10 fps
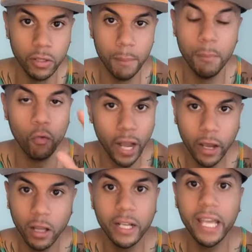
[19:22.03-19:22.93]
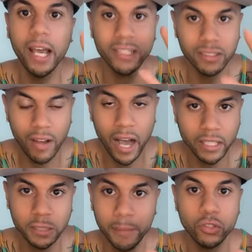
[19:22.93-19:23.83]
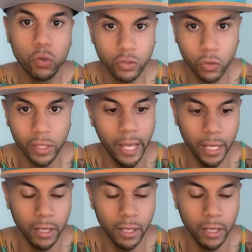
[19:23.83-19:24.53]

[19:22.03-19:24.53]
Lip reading: But regular kale is fine, just make sure it's organic.